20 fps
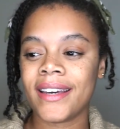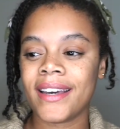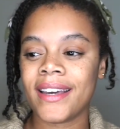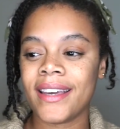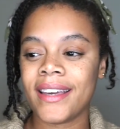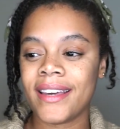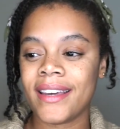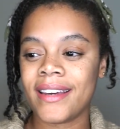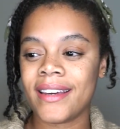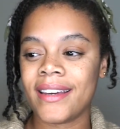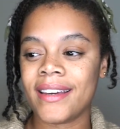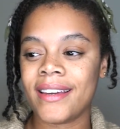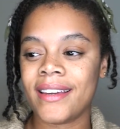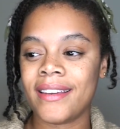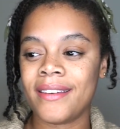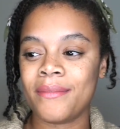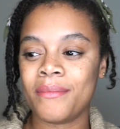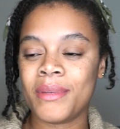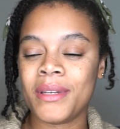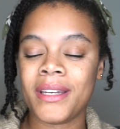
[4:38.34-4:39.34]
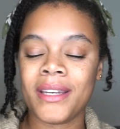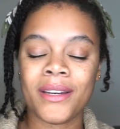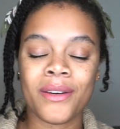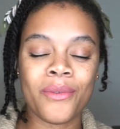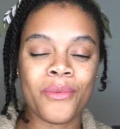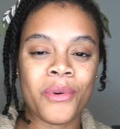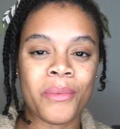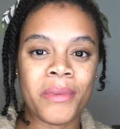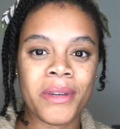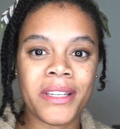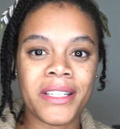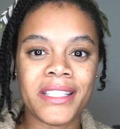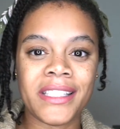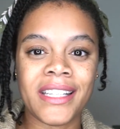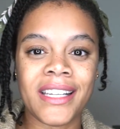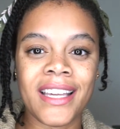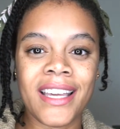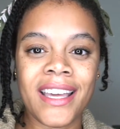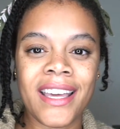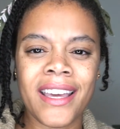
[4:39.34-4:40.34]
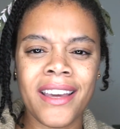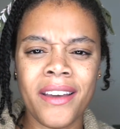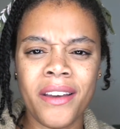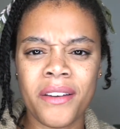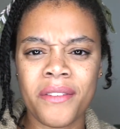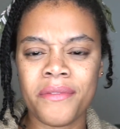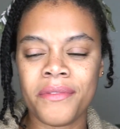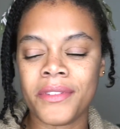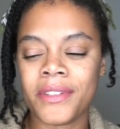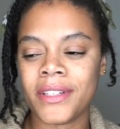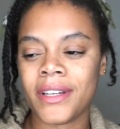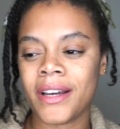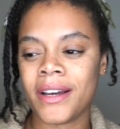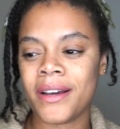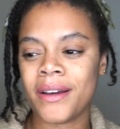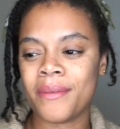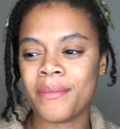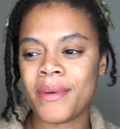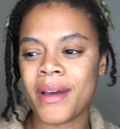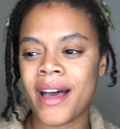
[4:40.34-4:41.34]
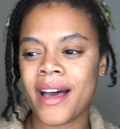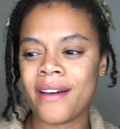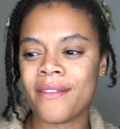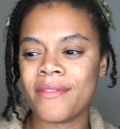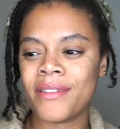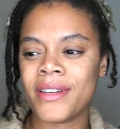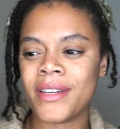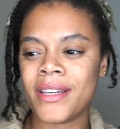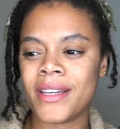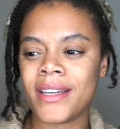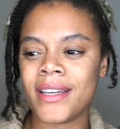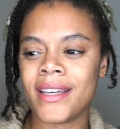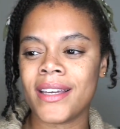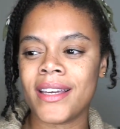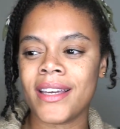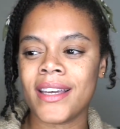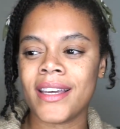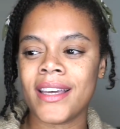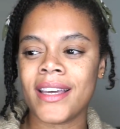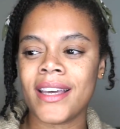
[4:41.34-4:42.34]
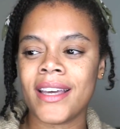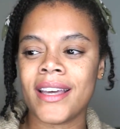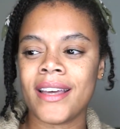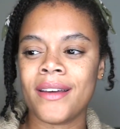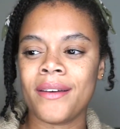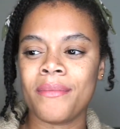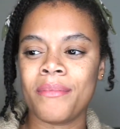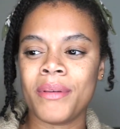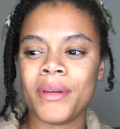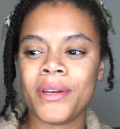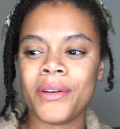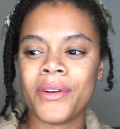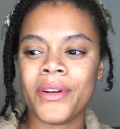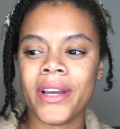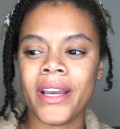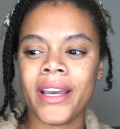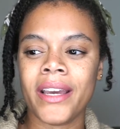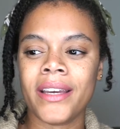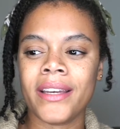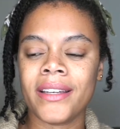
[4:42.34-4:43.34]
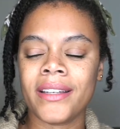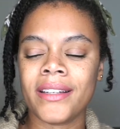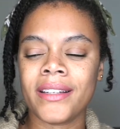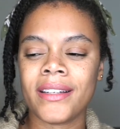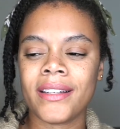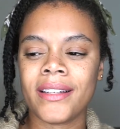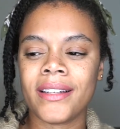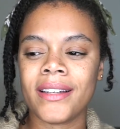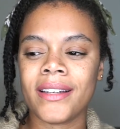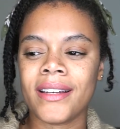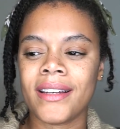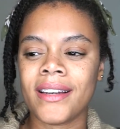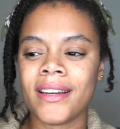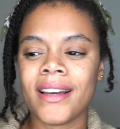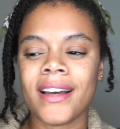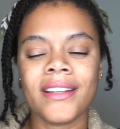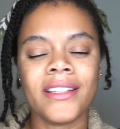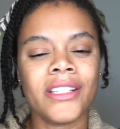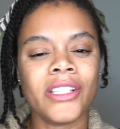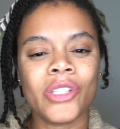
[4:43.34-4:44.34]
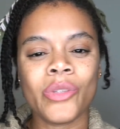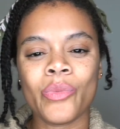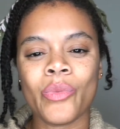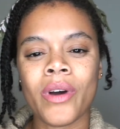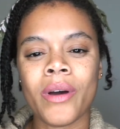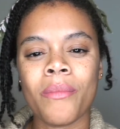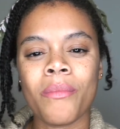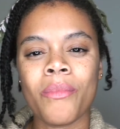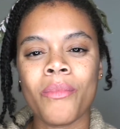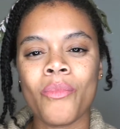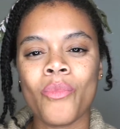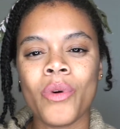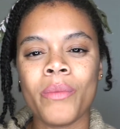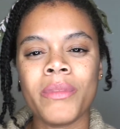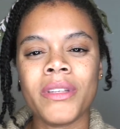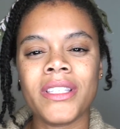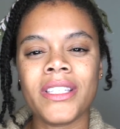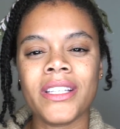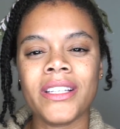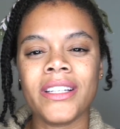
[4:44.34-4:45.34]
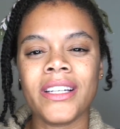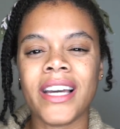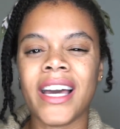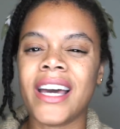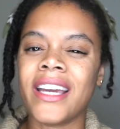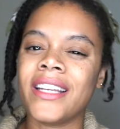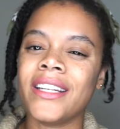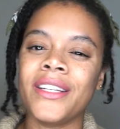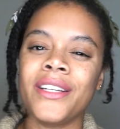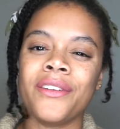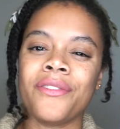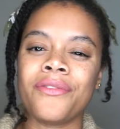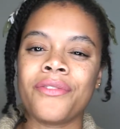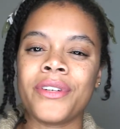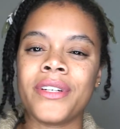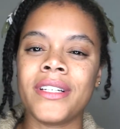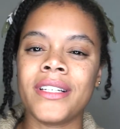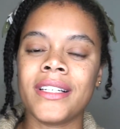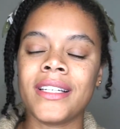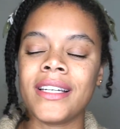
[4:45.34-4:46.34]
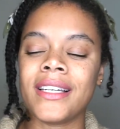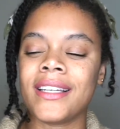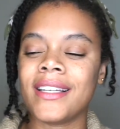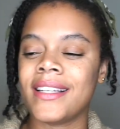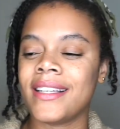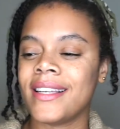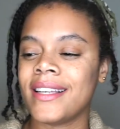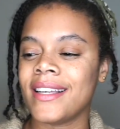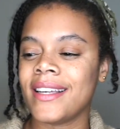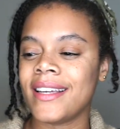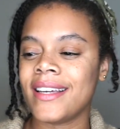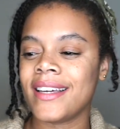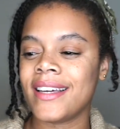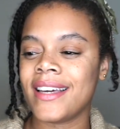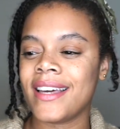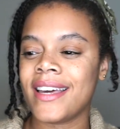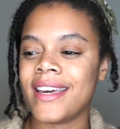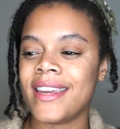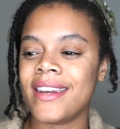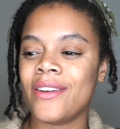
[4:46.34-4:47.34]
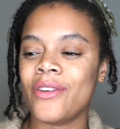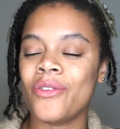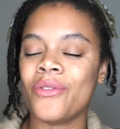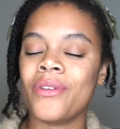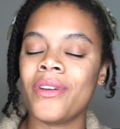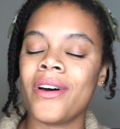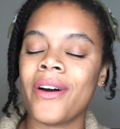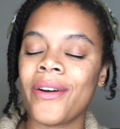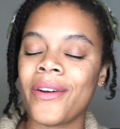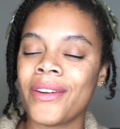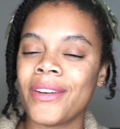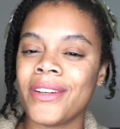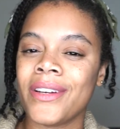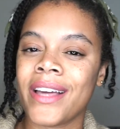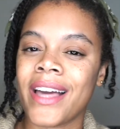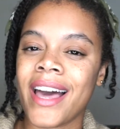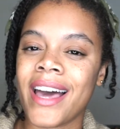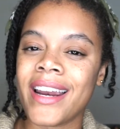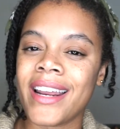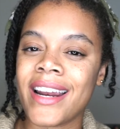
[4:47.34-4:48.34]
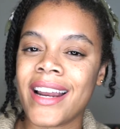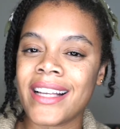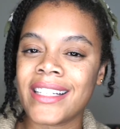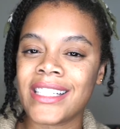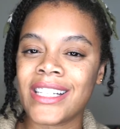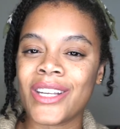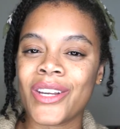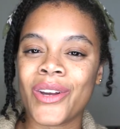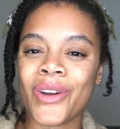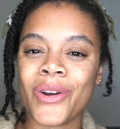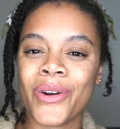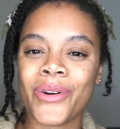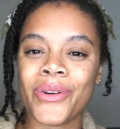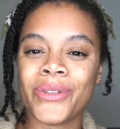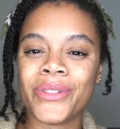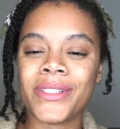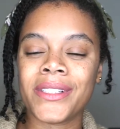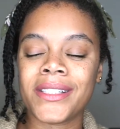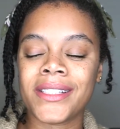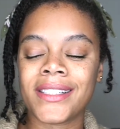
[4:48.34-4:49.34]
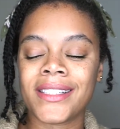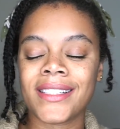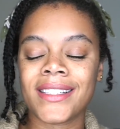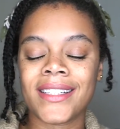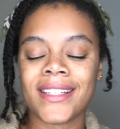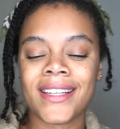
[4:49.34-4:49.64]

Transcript: And being a woman is a gift. Having a period, I just want women to look at it differently and no longer look at it as a curse.